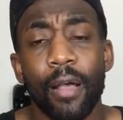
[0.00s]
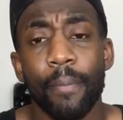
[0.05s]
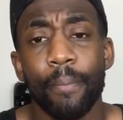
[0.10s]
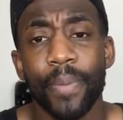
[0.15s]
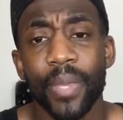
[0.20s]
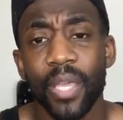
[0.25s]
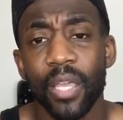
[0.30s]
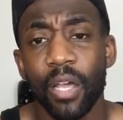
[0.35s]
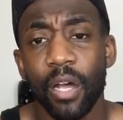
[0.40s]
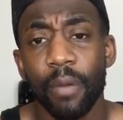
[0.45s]

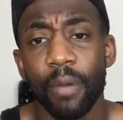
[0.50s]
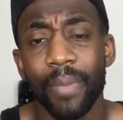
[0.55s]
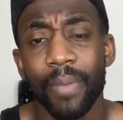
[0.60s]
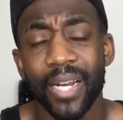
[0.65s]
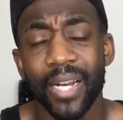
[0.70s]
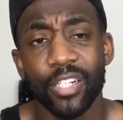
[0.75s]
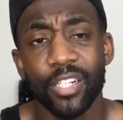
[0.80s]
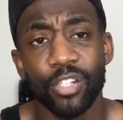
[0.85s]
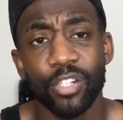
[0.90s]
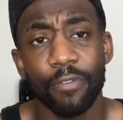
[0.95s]
be a
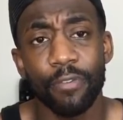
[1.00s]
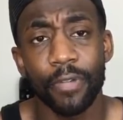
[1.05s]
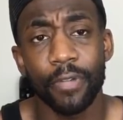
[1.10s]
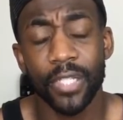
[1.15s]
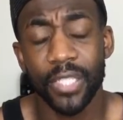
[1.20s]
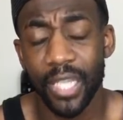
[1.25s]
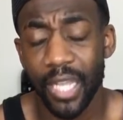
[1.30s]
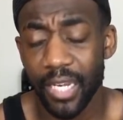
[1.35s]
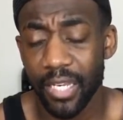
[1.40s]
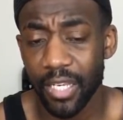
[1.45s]
manager for
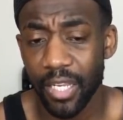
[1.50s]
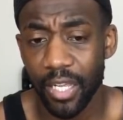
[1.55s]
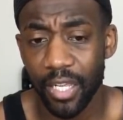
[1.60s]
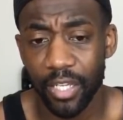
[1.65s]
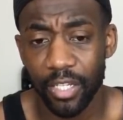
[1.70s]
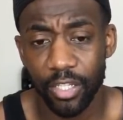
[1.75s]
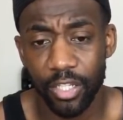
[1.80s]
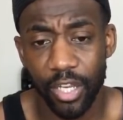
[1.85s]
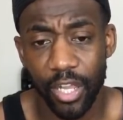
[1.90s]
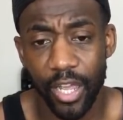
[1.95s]
10
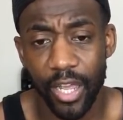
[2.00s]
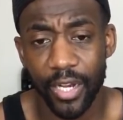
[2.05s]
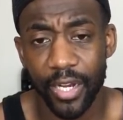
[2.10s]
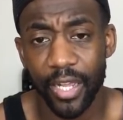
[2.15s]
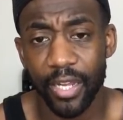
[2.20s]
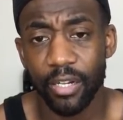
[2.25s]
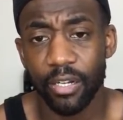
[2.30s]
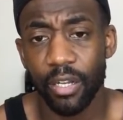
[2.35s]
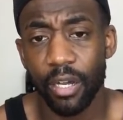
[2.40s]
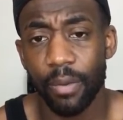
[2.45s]
years, yeah, and
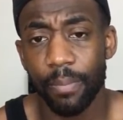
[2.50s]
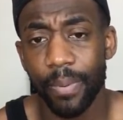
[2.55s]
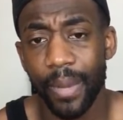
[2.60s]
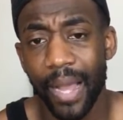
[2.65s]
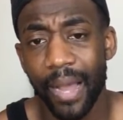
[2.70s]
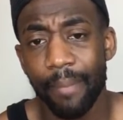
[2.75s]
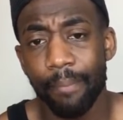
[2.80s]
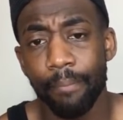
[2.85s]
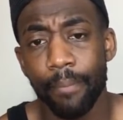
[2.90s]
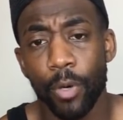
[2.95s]
end up
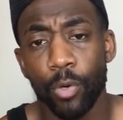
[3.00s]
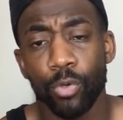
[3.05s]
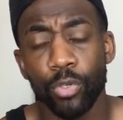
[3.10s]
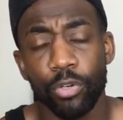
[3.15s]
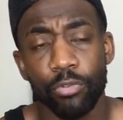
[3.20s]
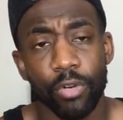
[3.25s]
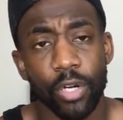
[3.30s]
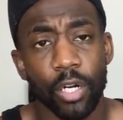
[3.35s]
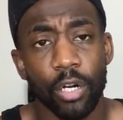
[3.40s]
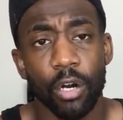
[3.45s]
at
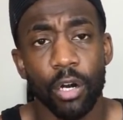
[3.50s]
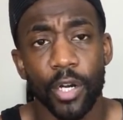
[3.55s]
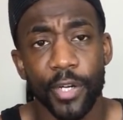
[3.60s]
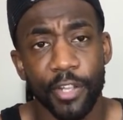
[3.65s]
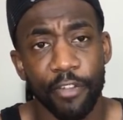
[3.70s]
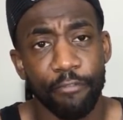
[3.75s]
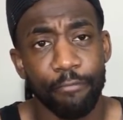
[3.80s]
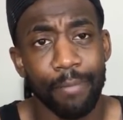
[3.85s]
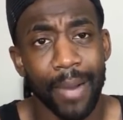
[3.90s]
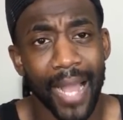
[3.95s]
Mulder and Cardiff
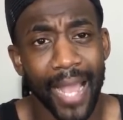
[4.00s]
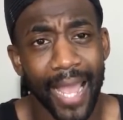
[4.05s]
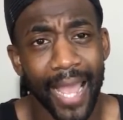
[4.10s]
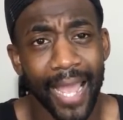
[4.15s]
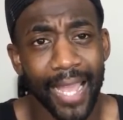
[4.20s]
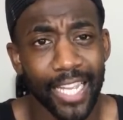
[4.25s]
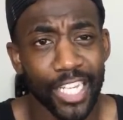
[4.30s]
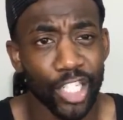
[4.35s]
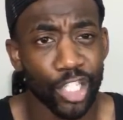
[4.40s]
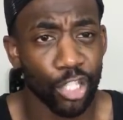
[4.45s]
by
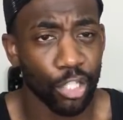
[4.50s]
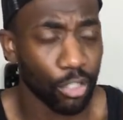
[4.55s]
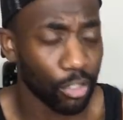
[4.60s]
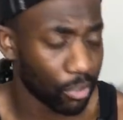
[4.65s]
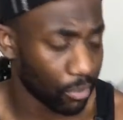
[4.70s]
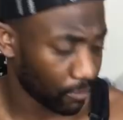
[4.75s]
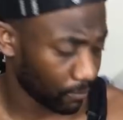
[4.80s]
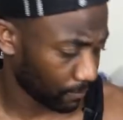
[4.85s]
accident.